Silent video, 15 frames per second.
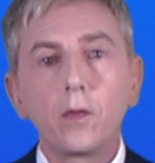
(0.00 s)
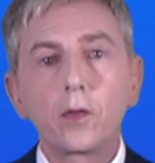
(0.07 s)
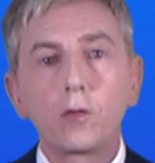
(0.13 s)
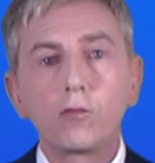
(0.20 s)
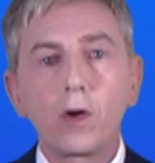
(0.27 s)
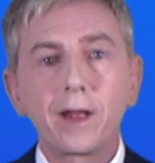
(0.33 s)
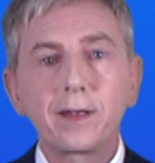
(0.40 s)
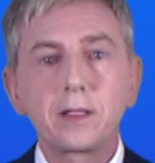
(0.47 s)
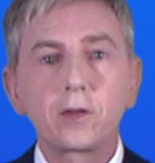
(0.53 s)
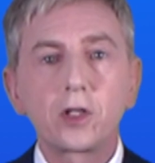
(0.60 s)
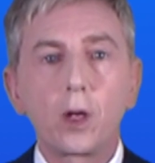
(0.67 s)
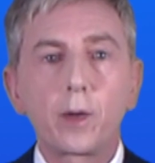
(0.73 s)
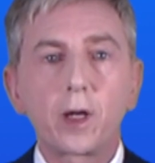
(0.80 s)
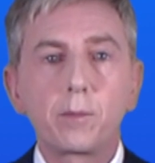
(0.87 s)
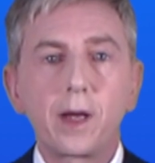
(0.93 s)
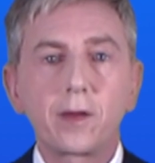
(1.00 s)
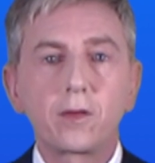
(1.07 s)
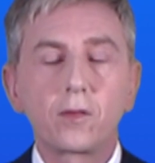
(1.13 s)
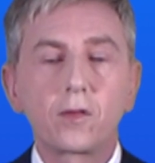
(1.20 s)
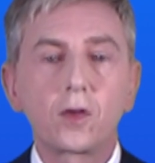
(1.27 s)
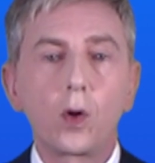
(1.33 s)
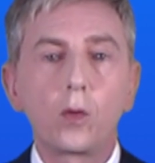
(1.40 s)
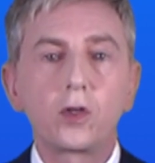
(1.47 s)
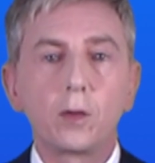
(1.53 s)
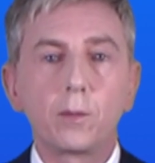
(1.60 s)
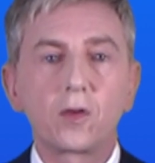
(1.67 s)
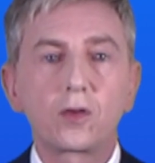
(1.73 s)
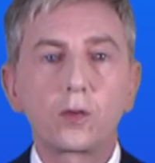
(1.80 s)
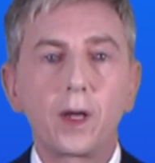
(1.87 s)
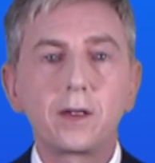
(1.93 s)
The relative atomic mass of sodium
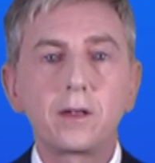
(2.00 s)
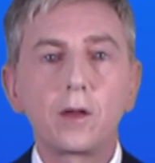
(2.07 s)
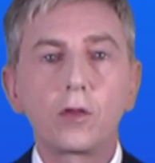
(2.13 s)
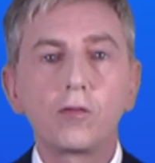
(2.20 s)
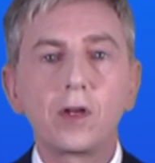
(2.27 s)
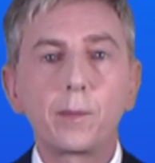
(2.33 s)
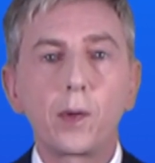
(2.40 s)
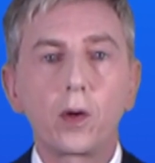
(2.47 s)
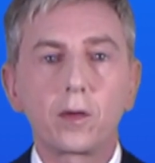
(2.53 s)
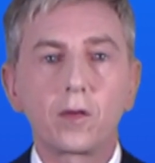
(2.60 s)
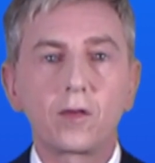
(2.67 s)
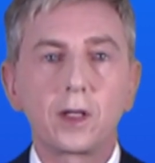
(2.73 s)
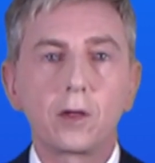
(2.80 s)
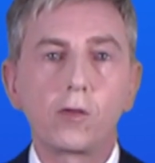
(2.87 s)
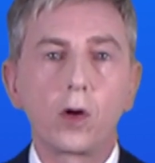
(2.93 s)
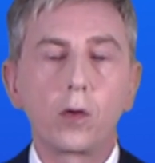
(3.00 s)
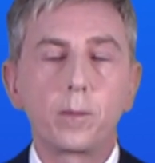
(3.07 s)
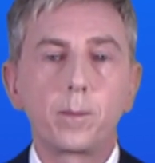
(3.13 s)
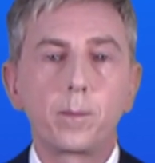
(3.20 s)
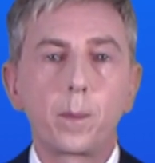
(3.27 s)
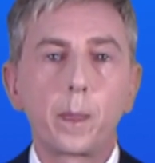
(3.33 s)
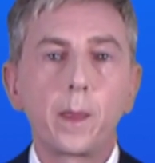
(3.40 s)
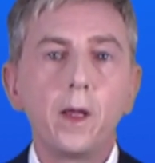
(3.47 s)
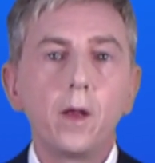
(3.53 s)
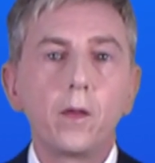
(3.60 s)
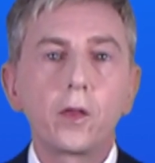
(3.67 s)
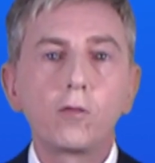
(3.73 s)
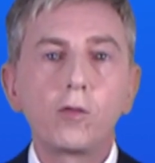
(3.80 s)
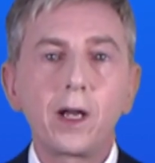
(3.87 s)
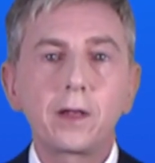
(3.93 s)
is 23.0.
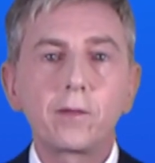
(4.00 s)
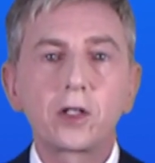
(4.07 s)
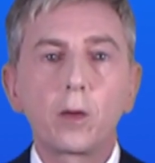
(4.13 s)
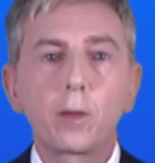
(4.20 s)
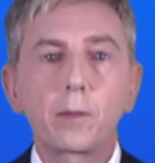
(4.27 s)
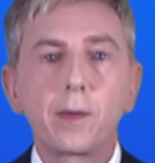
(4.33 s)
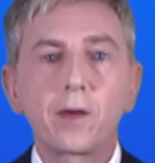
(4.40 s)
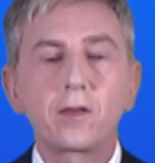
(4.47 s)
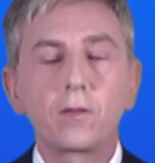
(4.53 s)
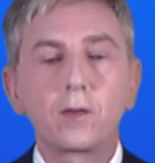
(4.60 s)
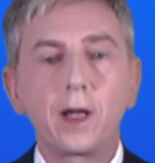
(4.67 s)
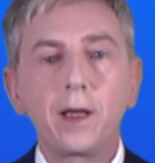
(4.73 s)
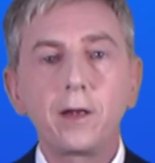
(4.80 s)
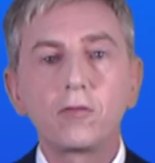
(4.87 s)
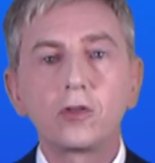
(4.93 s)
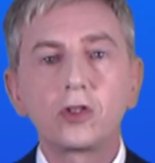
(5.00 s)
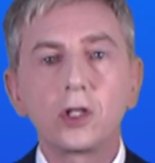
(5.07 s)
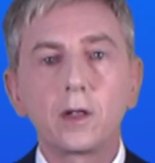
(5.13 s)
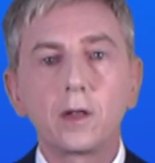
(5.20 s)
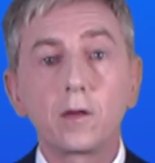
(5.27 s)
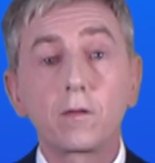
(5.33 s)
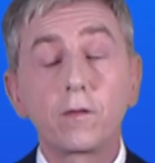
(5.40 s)
The relative atomic mass of nitrogen is